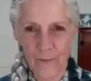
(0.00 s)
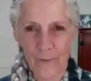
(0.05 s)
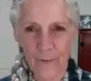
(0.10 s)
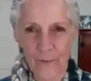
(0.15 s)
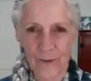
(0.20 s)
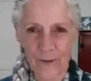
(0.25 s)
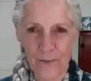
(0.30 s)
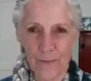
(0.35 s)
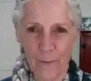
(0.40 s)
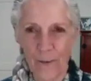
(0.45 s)

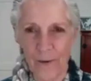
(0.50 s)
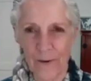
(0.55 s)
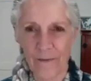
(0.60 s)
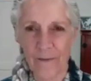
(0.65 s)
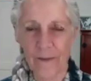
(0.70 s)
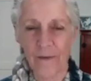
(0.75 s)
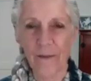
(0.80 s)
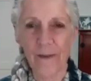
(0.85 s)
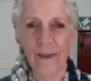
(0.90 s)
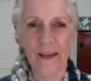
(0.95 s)
was part of
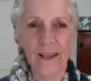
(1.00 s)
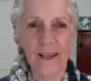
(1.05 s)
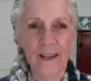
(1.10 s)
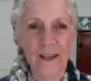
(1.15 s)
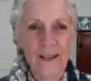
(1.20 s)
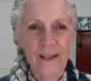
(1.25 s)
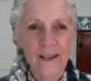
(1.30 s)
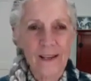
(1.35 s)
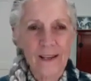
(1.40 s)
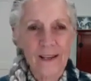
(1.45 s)
the thing,
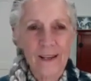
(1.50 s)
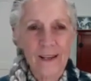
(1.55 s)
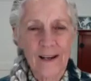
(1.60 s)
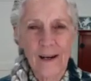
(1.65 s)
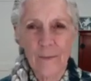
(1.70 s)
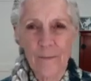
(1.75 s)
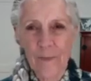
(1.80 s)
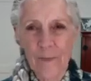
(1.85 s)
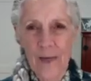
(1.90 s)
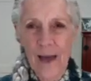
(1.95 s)

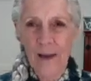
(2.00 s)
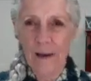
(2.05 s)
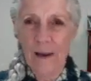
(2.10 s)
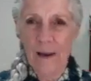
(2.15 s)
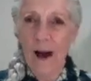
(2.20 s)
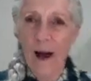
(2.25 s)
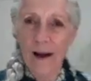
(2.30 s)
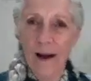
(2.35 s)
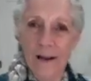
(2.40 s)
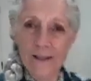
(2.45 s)
that
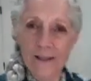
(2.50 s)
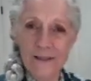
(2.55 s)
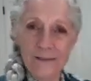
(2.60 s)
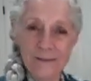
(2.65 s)
lock.